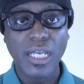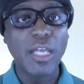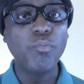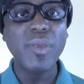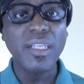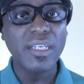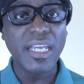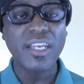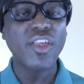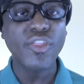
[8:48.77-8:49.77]
ability
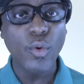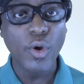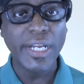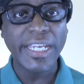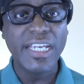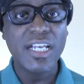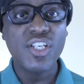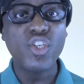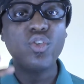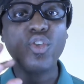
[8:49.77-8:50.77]
and authority
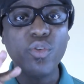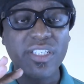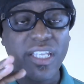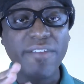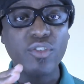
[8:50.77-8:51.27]
to do stuff